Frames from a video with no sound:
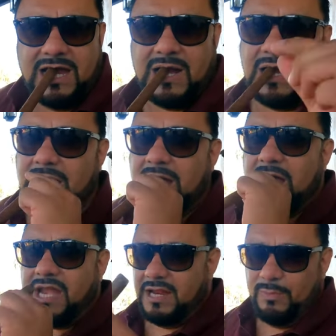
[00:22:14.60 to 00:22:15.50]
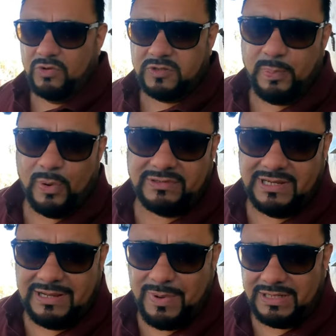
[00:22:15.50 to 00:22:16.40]
All right, now the most important
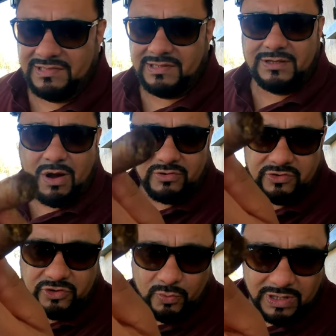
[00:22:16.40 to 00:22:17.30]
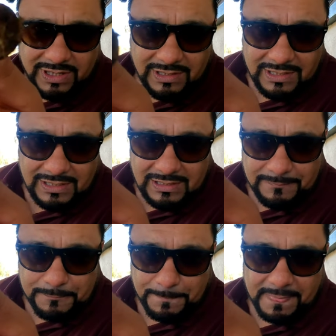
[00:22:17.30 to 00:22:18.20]
thing about these cigars is you wanna
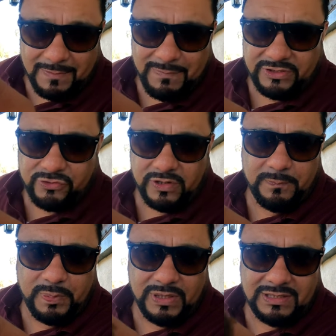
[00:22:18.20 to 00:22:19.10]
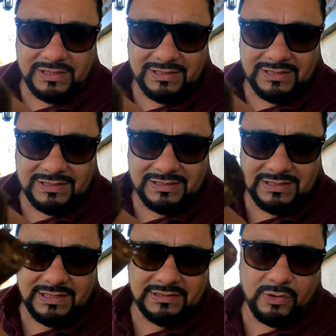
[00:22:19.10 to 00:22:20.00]
make sure you put
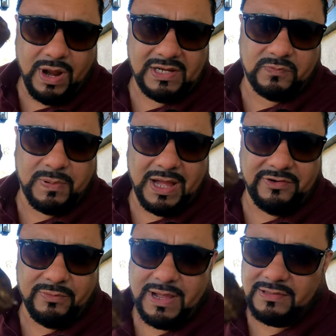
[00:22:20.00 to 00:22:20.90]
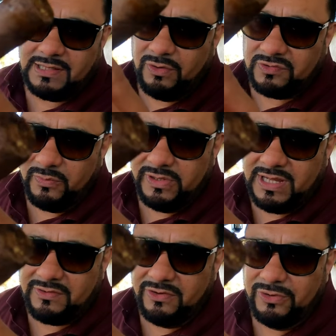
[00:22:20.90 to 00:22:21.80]
the right spot in your mouth. I know some of you
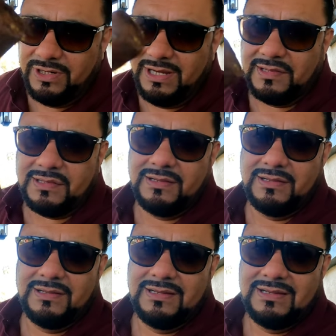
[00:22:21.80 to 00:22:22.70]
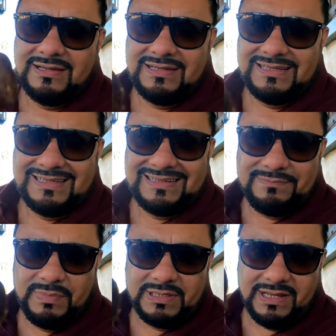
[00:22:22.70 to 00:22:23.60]
guys are new to this,
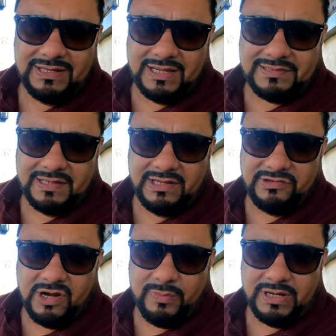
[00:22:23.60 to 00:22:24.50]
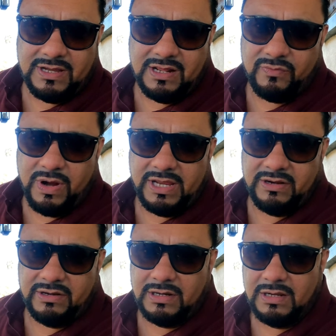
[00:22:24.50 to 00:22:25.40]
but like I said, the gentleman cut it right
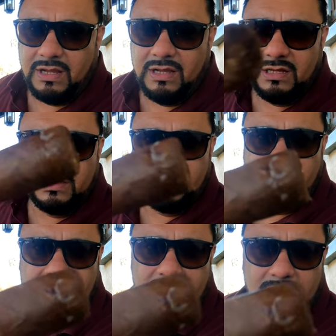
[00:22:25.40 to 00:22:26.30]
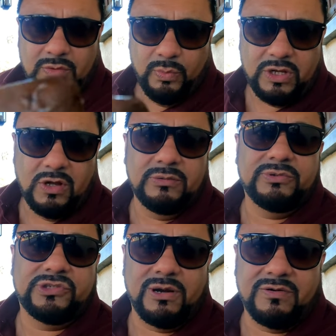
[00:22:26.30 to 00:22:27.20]
here. We called
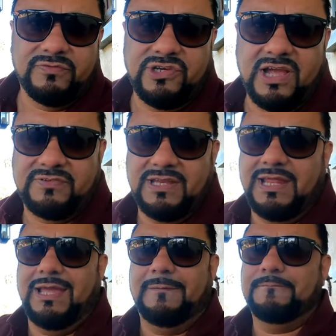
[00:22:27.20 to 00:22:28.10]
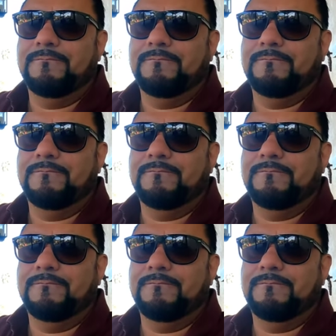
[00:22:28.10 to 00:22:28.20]
him Sheriff Jeff today.